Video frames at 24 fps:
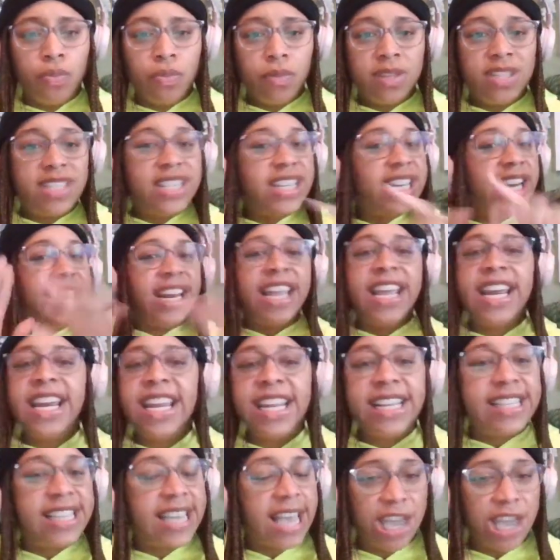sit at
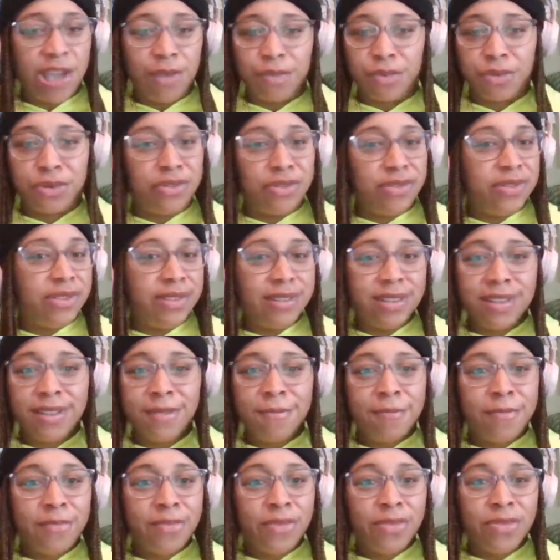any table,
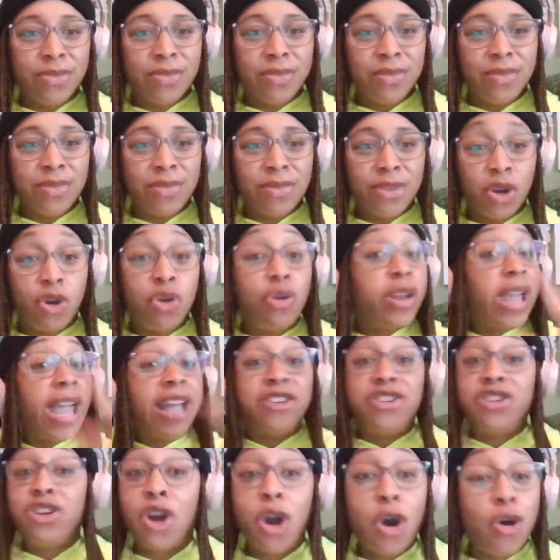
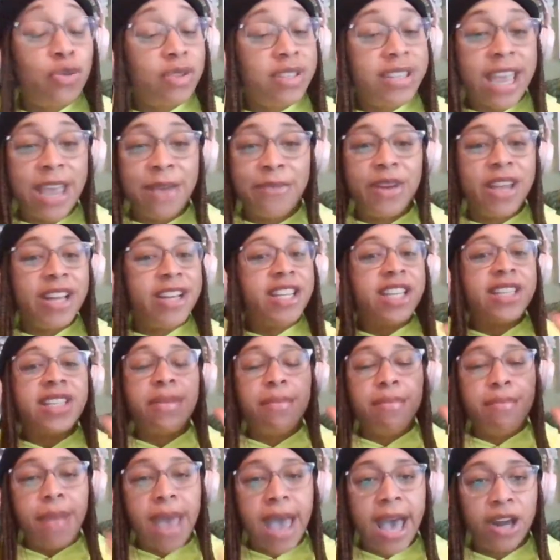create your own table, it
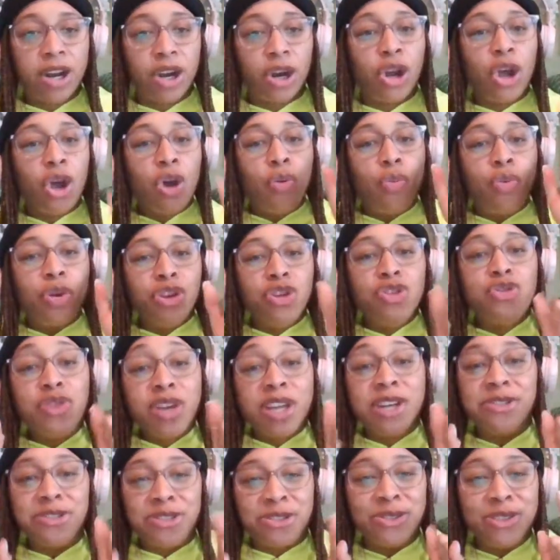doesn't matter. When you
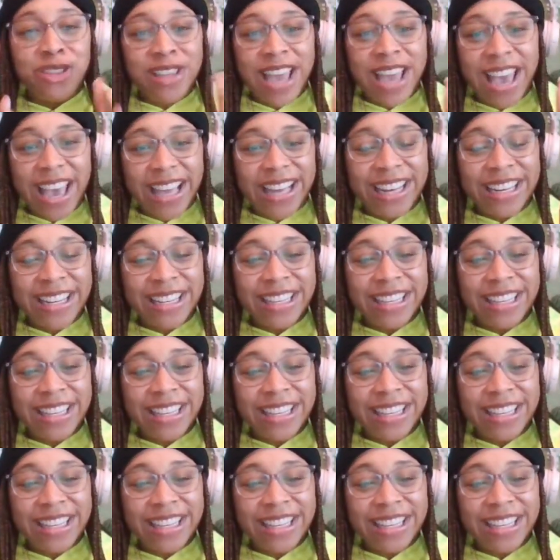can do that,